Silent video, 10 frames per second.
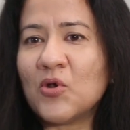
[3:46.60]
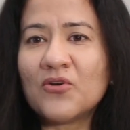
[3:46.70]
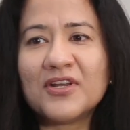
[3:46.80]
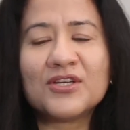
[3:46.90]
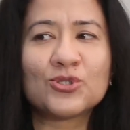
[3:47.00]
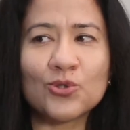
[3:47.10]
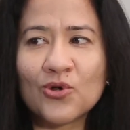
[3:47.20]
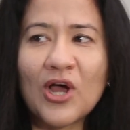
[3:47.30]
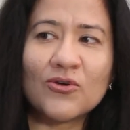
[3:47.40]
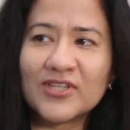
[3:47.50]
not really
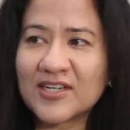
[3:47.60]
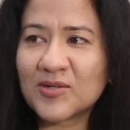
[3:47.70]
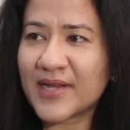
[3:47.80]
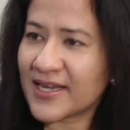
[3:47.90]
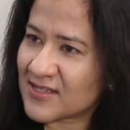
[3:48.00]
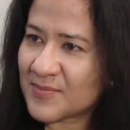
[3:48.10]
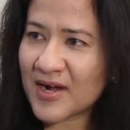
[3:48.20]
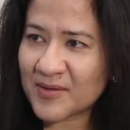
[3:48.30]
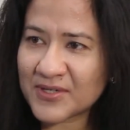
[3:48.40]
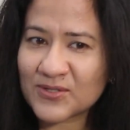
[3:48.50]
sure how the income tax
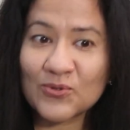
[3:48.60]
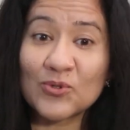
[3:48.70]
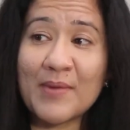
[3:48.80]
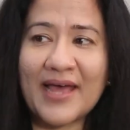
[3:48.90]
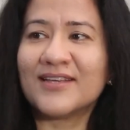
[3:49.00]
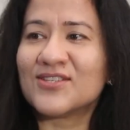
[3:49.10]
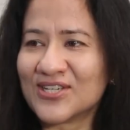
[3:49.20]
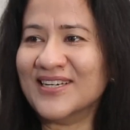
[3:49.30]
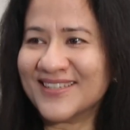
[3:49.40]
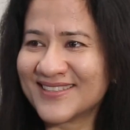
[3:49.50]
department is going to
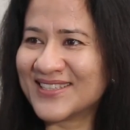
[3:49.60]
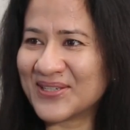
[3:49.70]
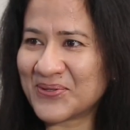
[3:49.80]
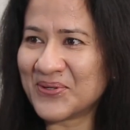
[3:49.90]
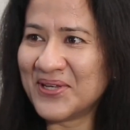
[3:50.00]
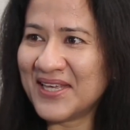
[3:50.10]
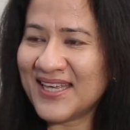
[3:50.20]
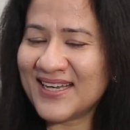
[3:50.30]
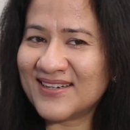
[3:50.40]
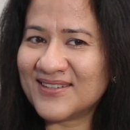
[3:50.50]
manage, you know,
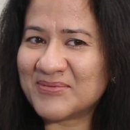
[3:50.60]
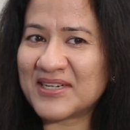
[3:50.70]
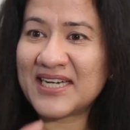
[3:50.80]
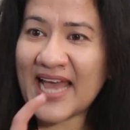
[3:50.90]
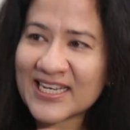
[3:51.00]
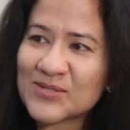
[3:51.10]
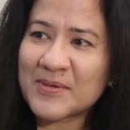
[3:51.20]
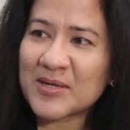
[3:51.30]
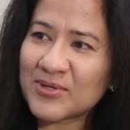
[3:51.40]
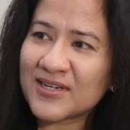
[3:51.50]
a tax
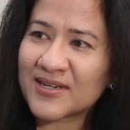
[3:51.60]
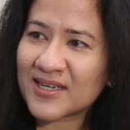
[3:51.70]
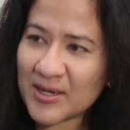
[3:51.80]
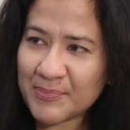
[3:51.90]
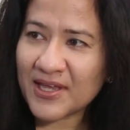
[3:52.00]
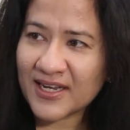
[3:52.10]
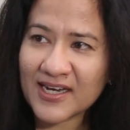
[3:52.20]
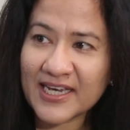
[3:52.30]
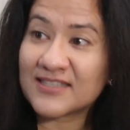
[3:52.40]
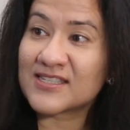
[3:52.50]
payable appearing
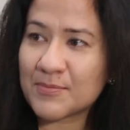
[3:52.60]
against